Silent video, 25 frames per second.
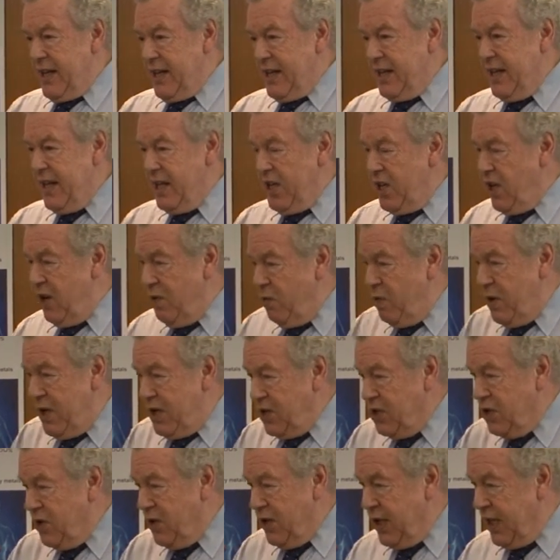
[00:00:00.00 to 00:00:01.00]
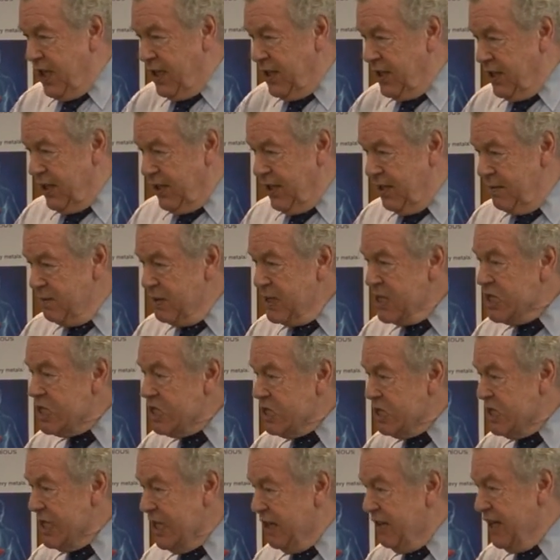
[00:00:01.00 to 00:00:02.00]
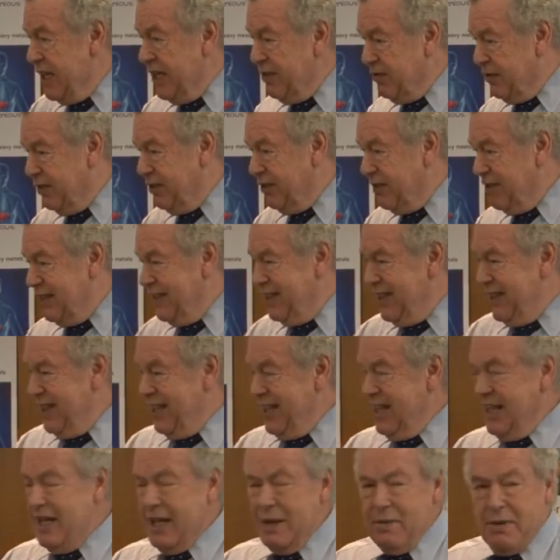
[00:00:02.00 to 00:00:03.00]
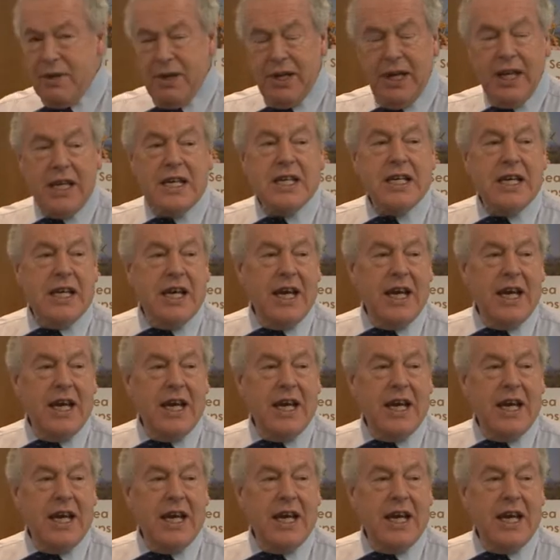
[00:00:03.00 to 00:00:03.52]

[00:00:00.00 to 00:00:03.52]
they're not worth talking to because they're evil in the morning.